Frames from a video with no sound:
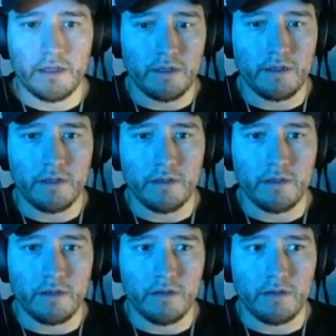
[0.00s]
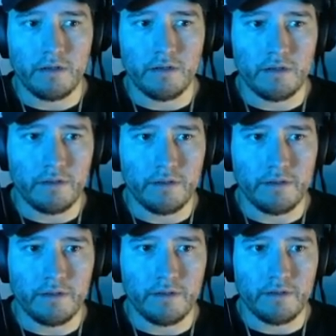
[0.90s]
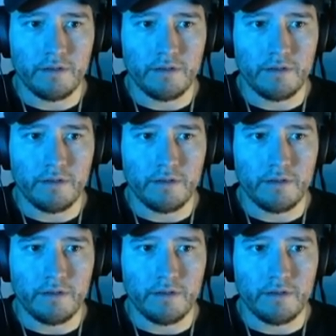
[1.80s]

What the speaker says: No one is speaking in this clip.